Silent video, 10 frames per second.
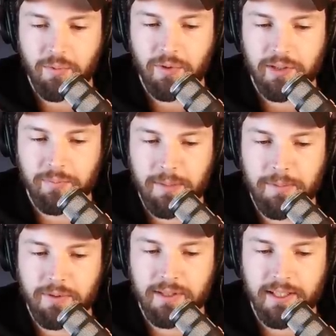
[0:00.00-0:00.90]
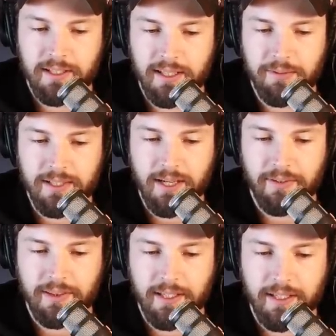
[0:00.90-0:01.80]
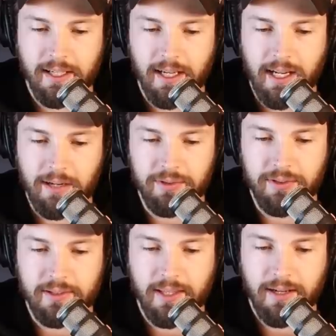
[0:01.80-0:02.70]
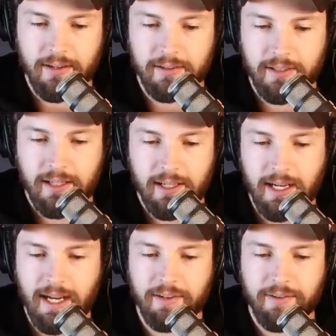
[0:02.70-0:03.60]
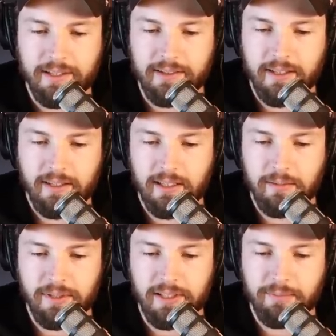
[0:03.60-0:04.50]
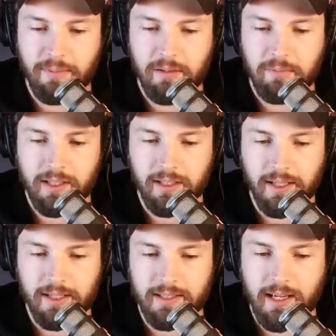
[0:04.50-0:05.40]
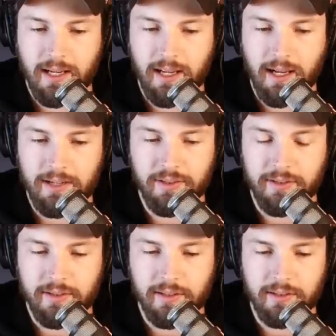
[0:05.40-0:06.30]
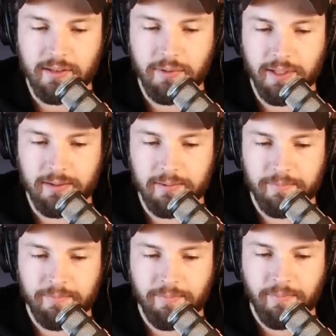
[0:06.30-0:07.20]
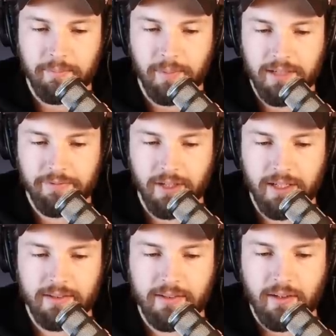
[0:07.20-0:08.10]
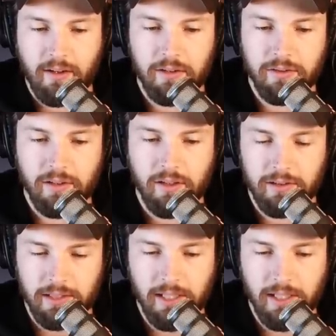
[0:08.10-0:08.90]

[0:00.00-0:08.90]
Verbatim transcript: I was worried people would think he was everything and I was just there. I know that's silly, but despite being a nice guy, I just couldn't do it. My friends all